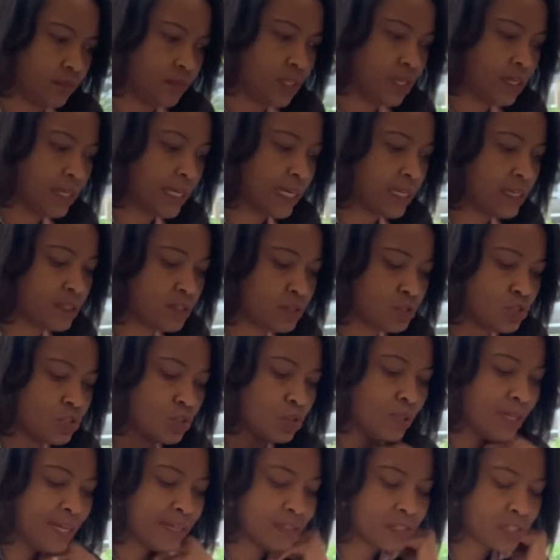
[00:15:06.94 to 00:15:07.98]
Okay, so
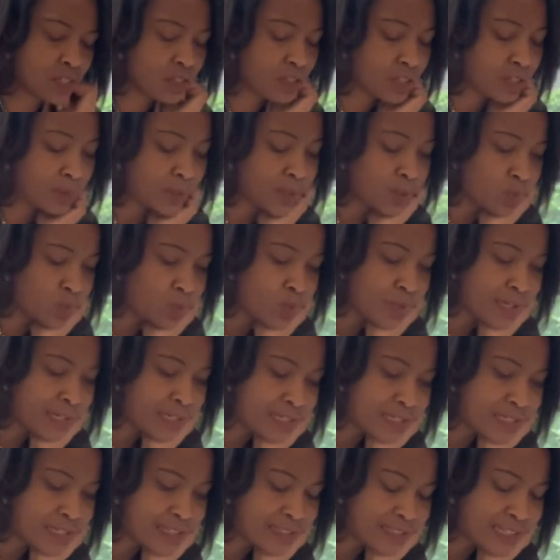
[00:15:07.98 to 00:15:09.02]
let's start with, what
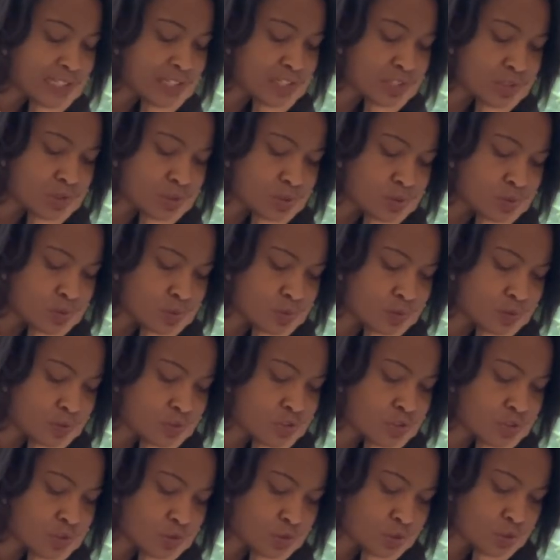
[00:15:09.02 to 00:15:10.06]
is it that you,
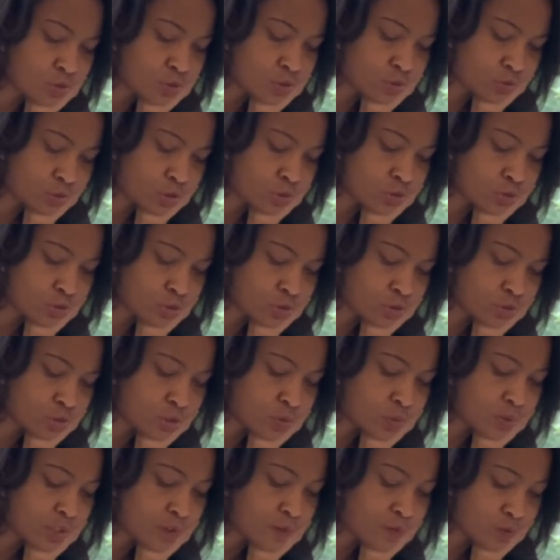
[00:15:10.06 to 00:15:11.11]
so you're, you're
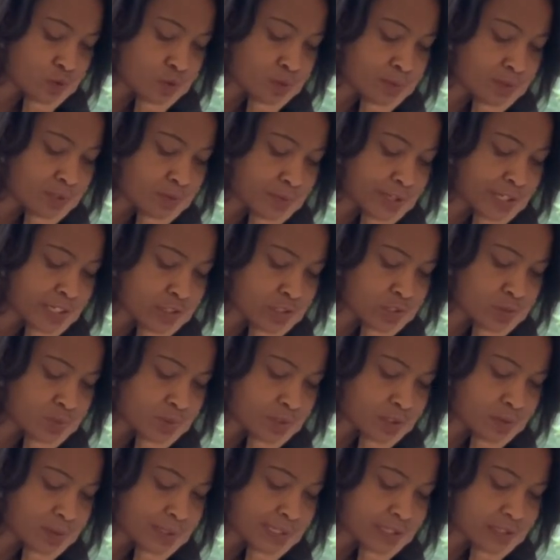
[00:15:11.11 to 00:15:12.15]
doing a formal records
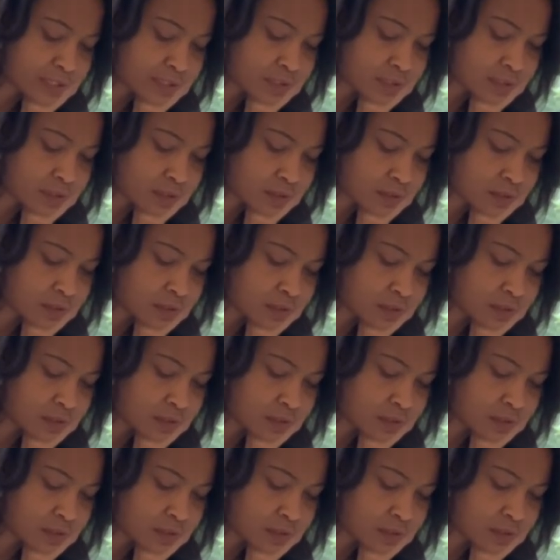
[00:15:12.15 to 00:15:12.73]
request? Yes, ma'am.